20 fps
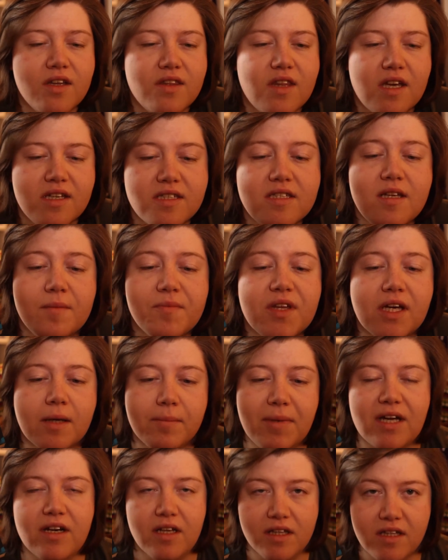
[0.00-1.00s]
there's something
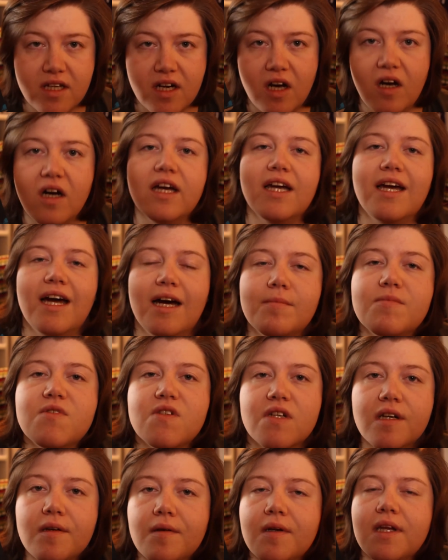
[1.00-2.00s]
about it that I
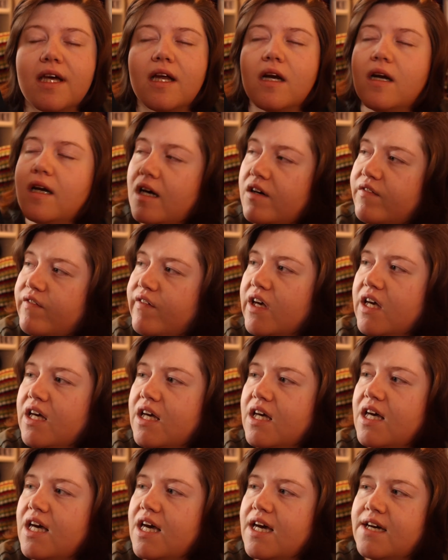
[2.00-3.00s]
absolutely love.
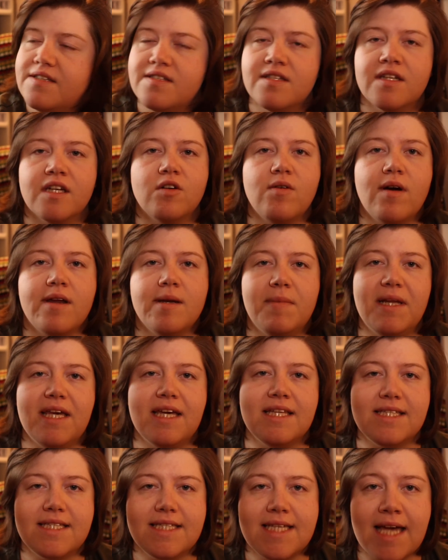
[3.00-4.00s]
It's an
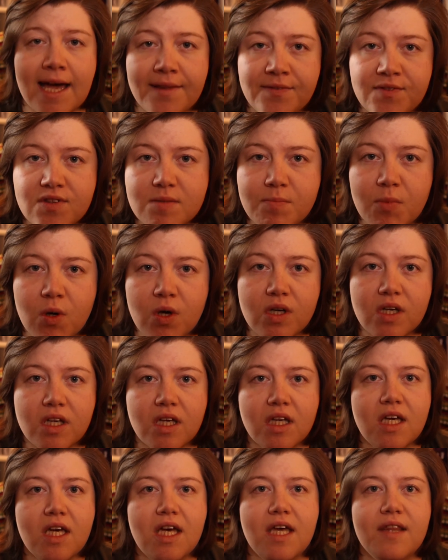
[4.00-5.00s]
incredibly intense book.
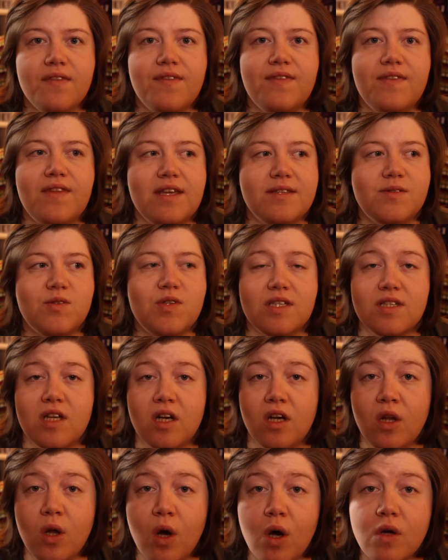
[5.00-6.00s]
It says a
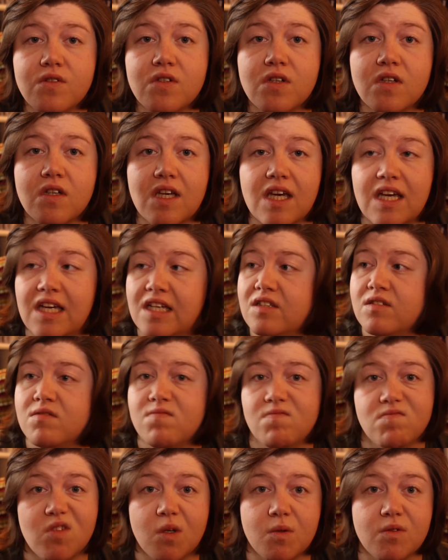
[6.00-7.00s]
lot in
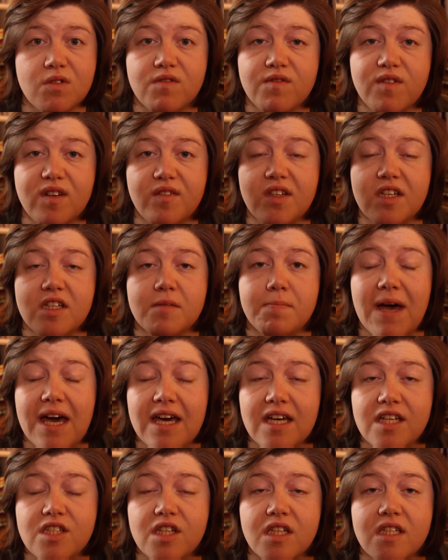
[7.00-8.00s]
250-ish
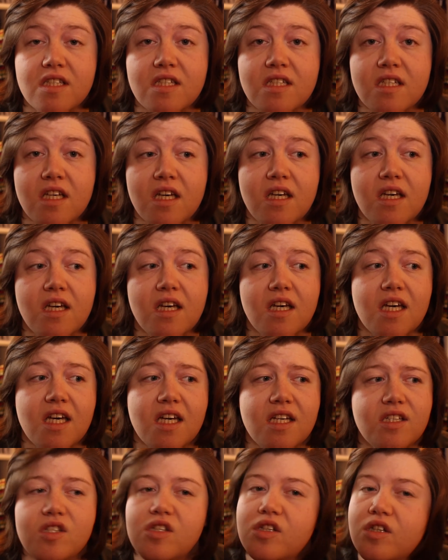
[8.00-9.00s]
pages.
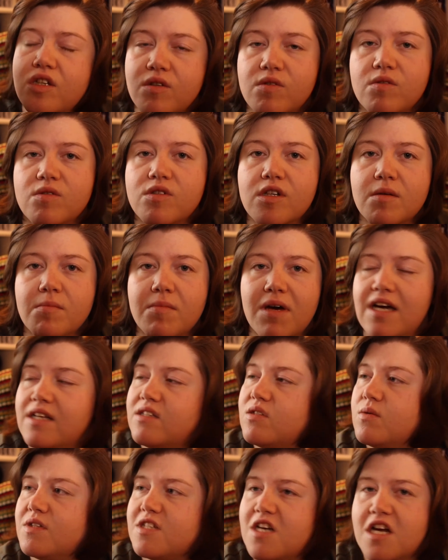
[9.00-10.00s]
It's huge
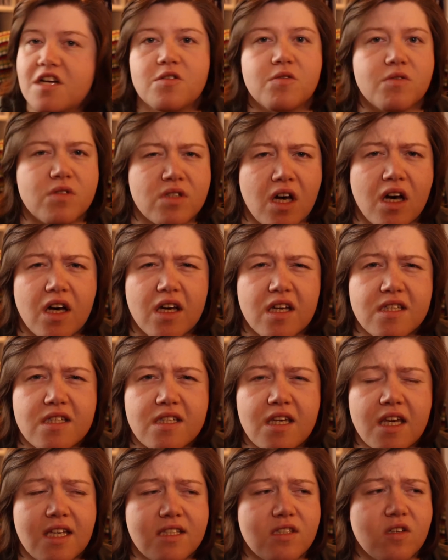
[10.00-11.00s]
compared to its actual
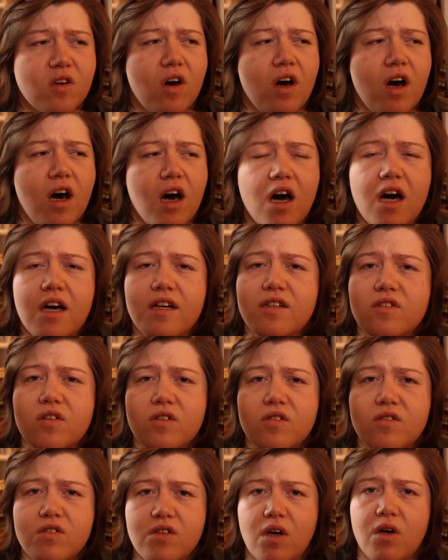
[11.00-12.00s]
size. It's got heart, it's
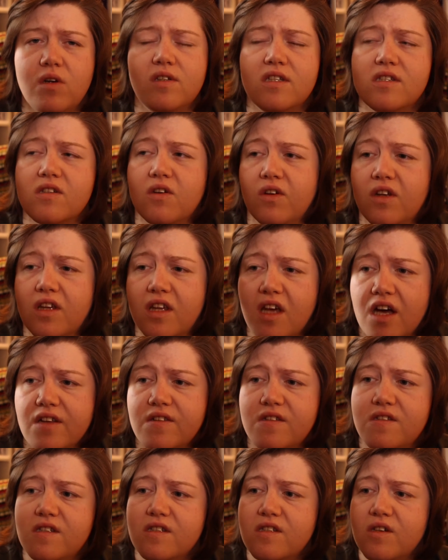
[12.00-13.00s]
got soul, it's got
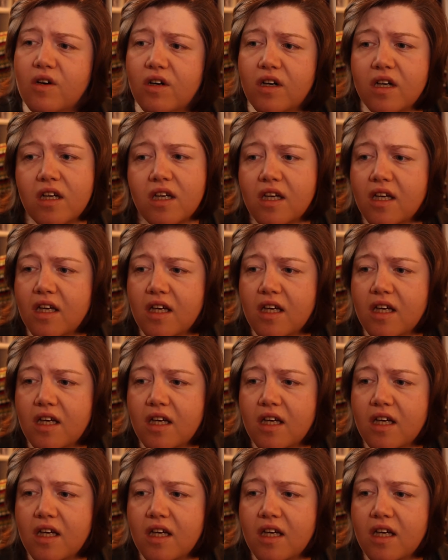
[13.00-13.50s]
guts, it's got